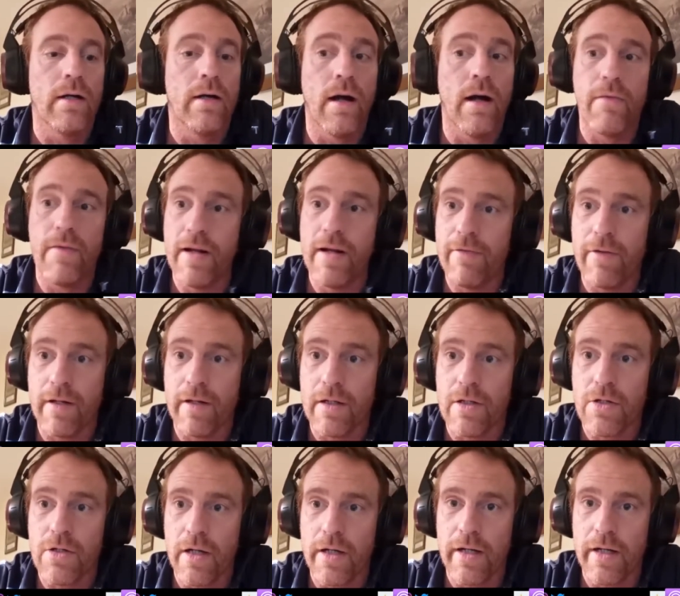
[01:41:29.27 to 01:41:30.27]
I really fucking
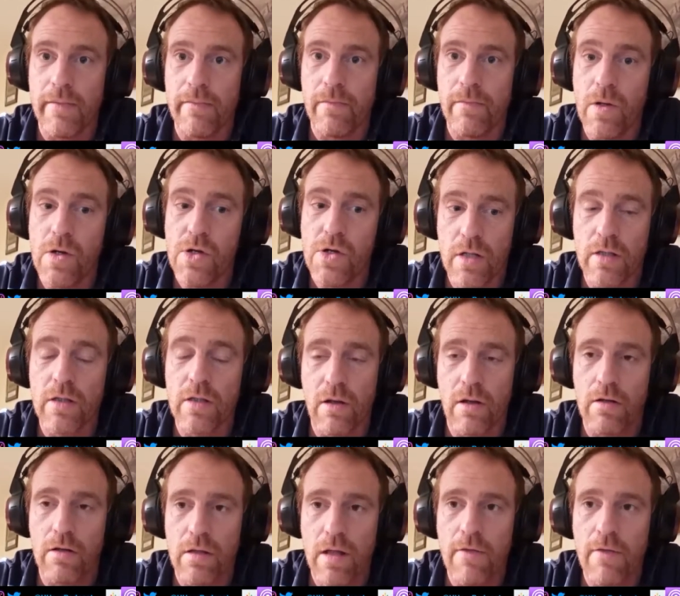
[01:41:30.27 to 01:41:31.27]
enjoyed it. We should
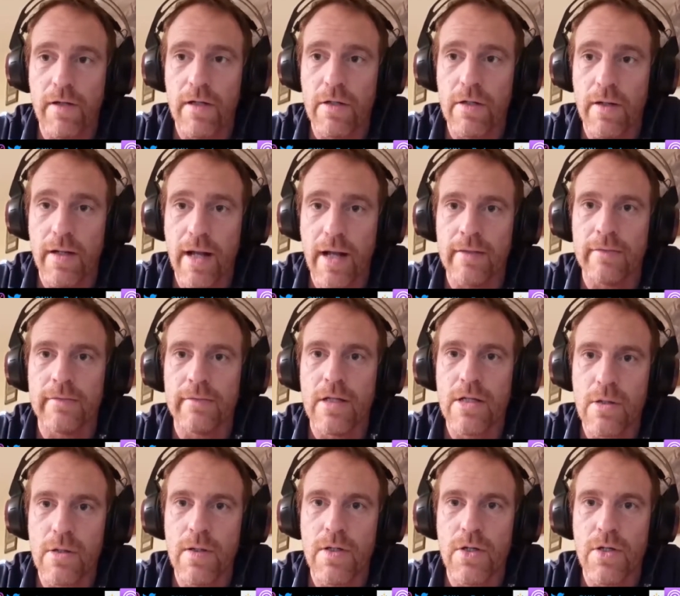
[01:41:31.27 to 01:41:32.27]
definitely do it again.
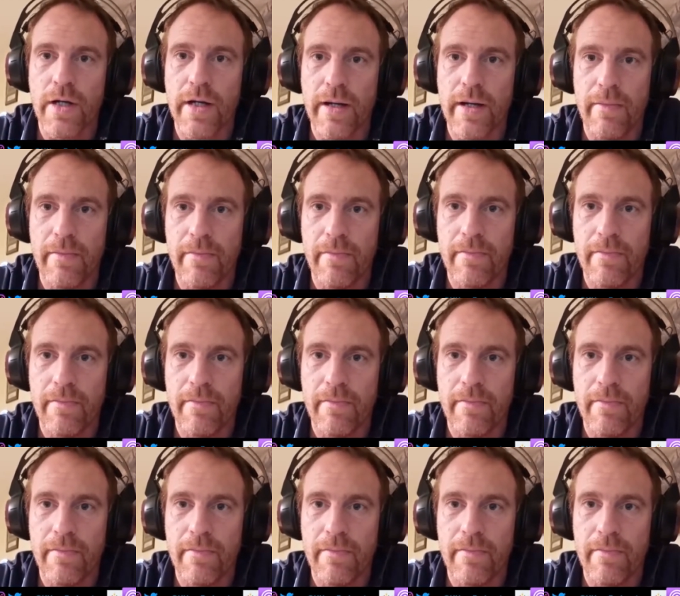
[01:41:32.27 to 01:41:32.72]
Did you enjoy it?